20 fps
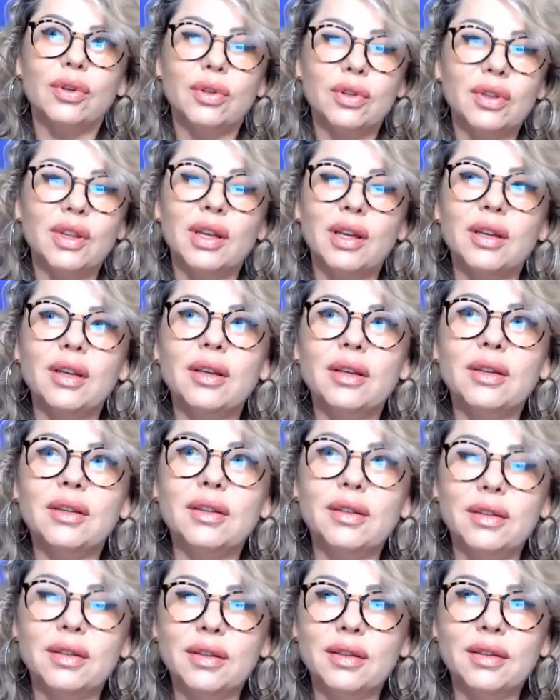
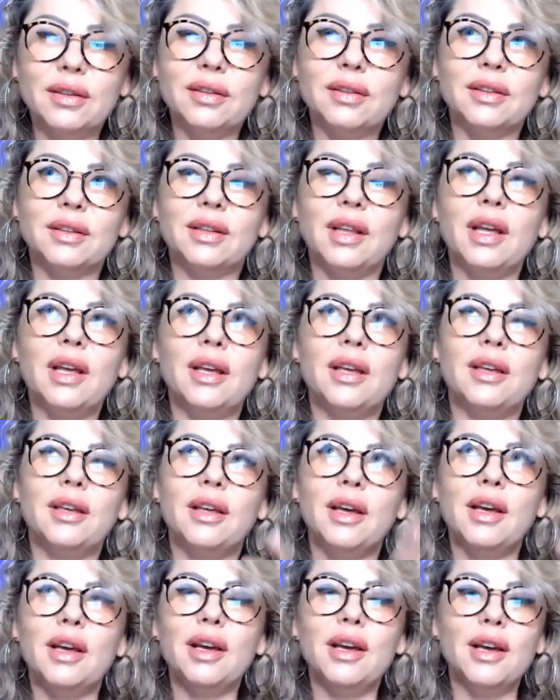They
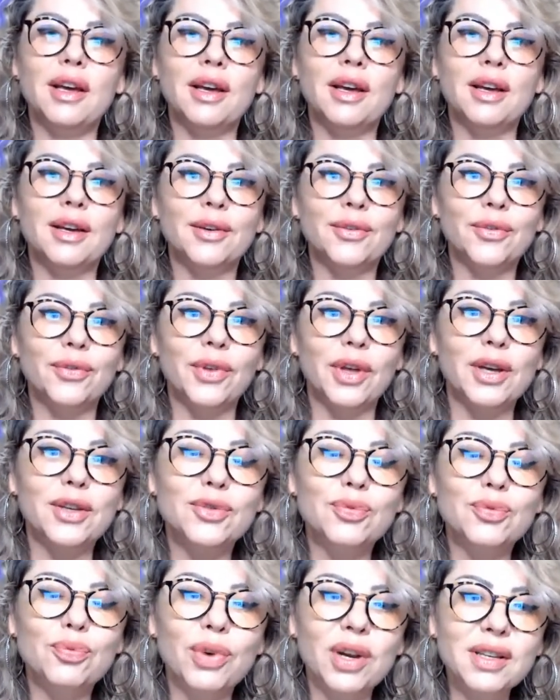
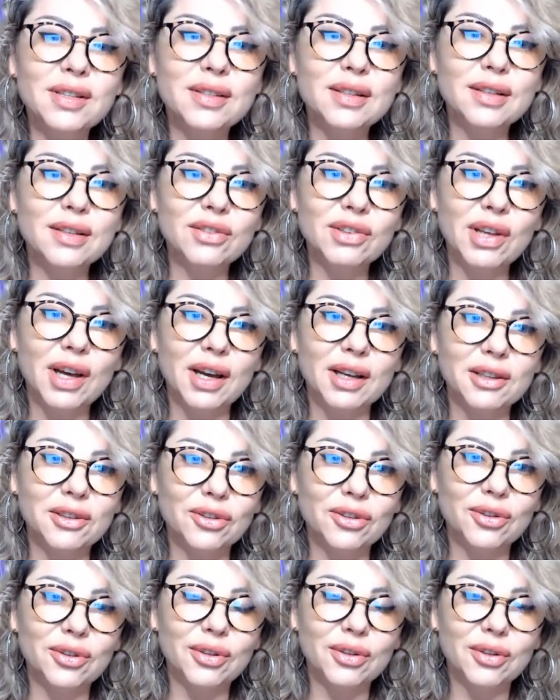expressing that